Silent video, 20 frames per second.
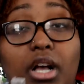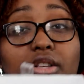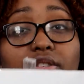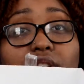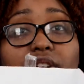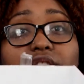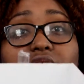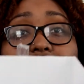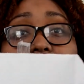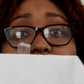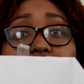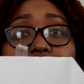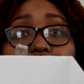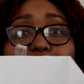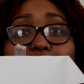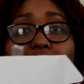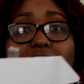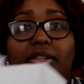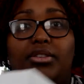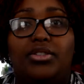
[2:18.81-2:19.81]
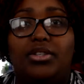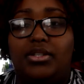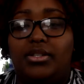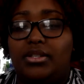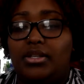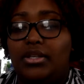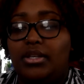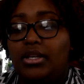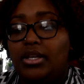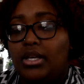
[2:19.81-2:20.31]
So I just got three
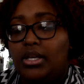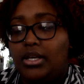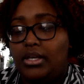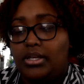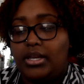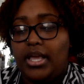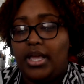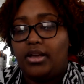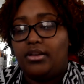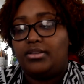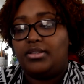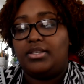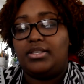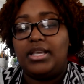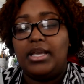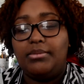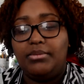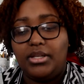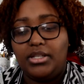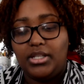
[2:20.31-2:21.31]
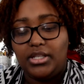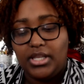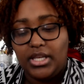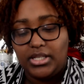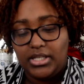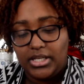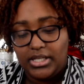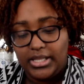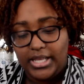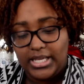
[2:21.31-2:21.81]
polishes. Now, it's the same thing that they
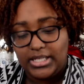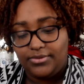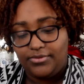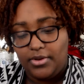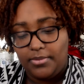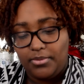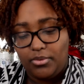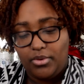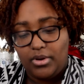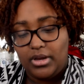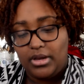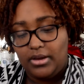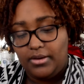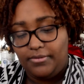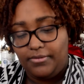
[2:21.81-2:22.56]
did last February.